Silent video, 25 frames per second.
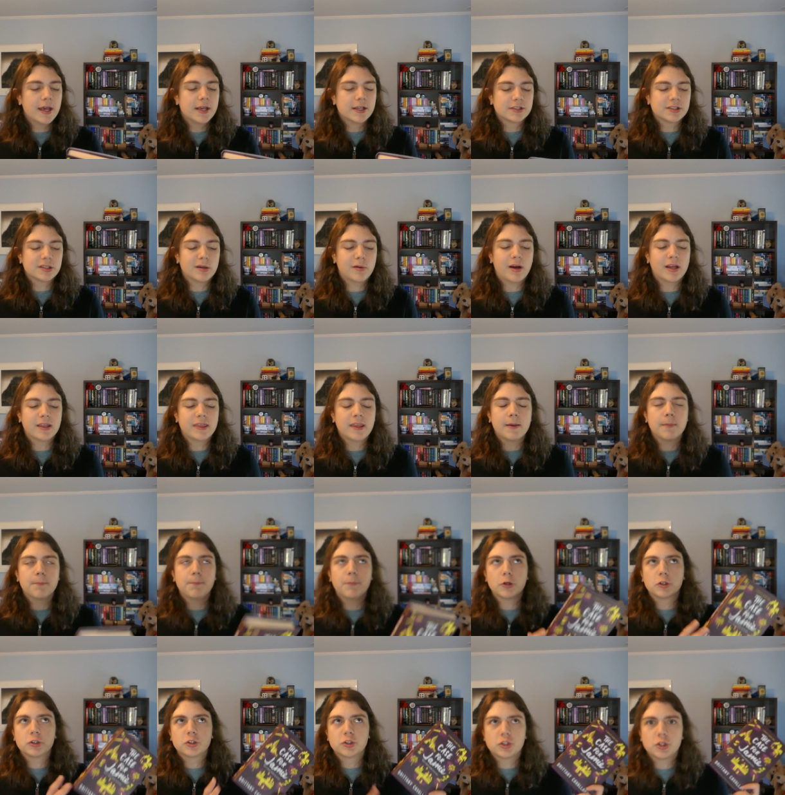So I think
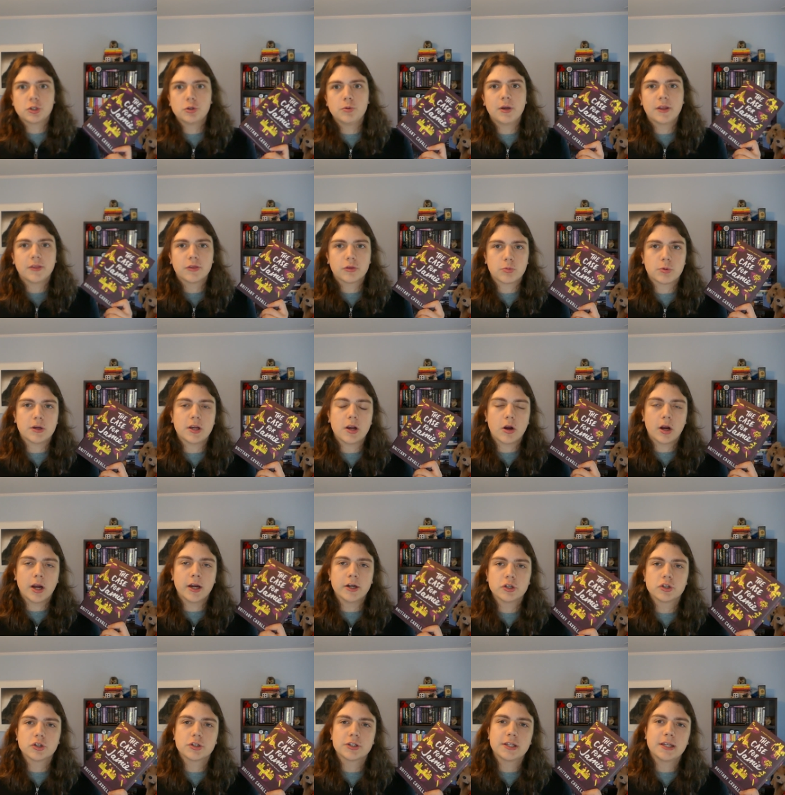books 2 and 3 are
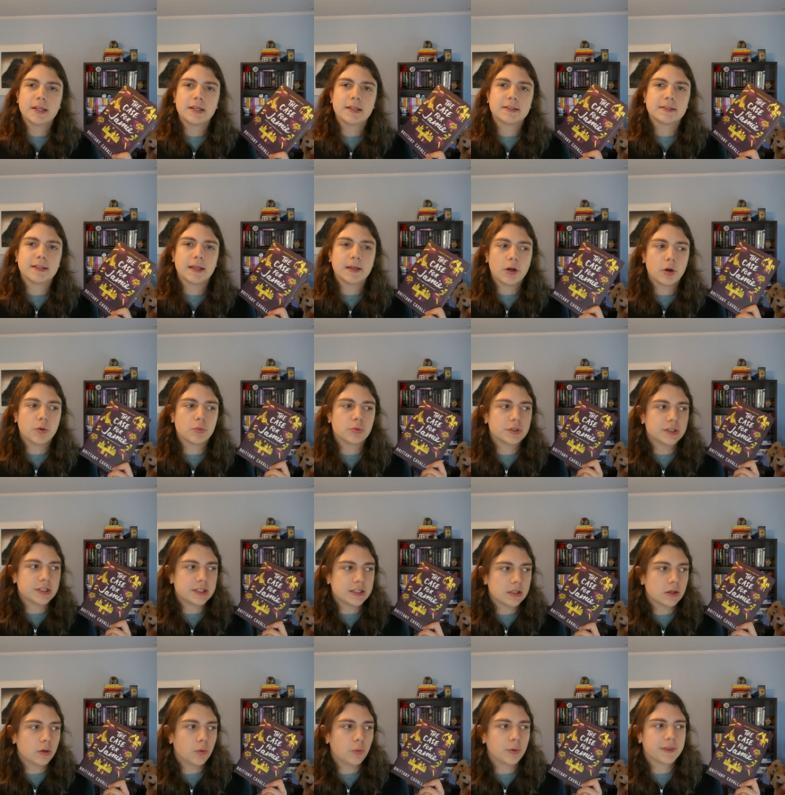interesting because they don't
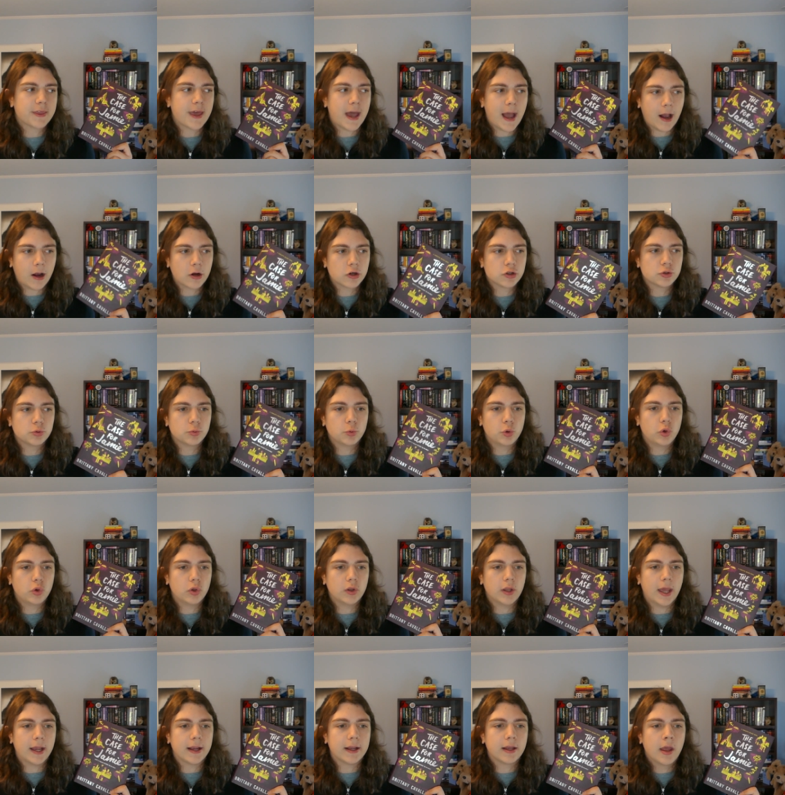deal with actual
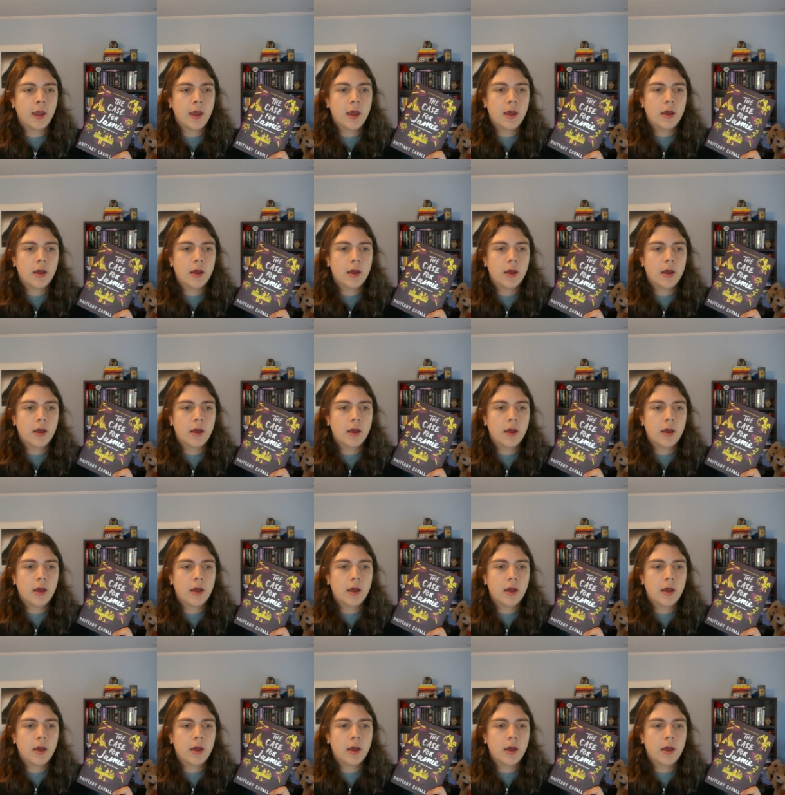like